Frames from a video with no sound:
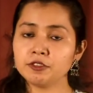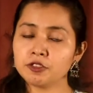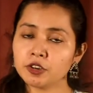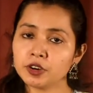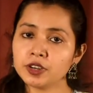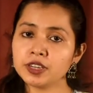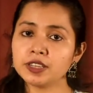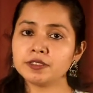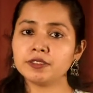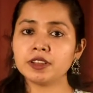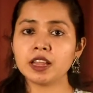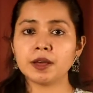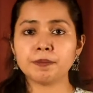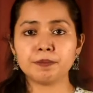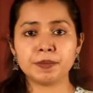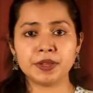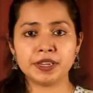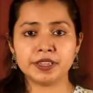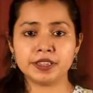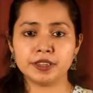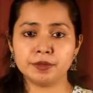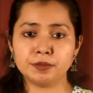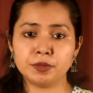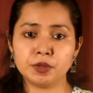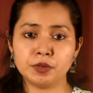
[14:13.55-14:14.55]
for
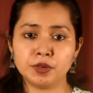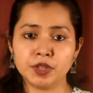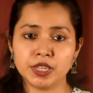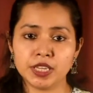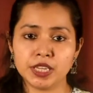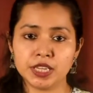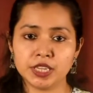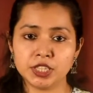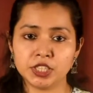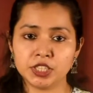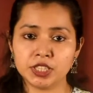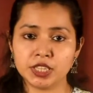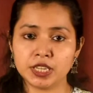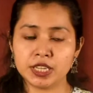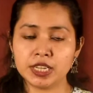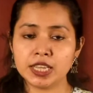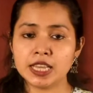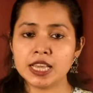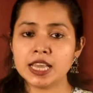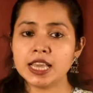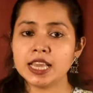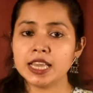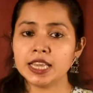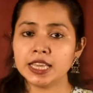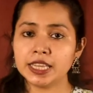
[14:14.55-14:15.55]
development communication.
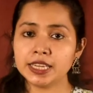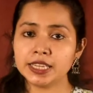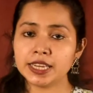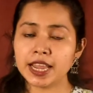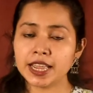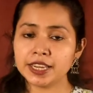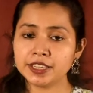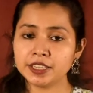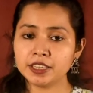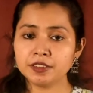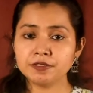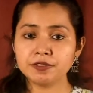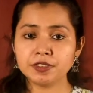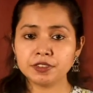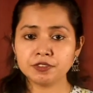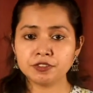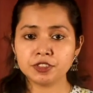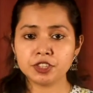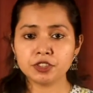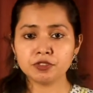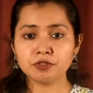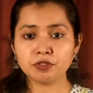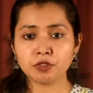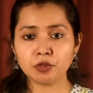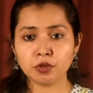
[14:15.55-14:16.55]
In
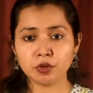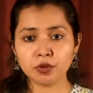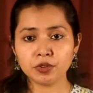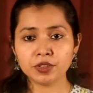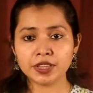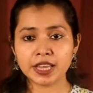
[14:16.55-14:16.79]
1954,